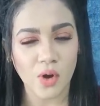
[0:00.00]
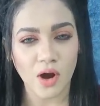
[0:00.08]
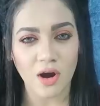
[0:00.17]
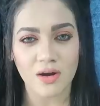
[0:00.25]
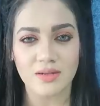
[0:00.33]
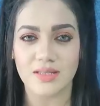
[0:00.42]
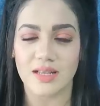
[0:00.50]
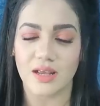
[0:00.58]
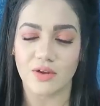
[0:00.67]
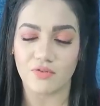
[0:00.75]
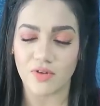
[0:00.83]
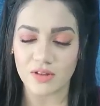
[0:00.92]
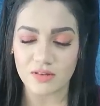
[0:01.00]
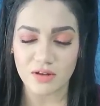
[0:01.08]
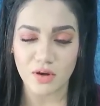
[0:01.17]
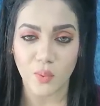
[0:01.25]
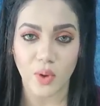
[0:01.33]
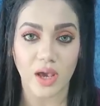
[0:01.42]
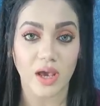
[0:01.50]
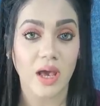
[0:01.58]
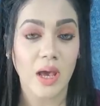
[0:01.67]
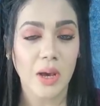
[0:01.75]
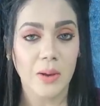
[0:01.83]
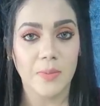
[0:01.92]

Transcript: hours and I rinse it away.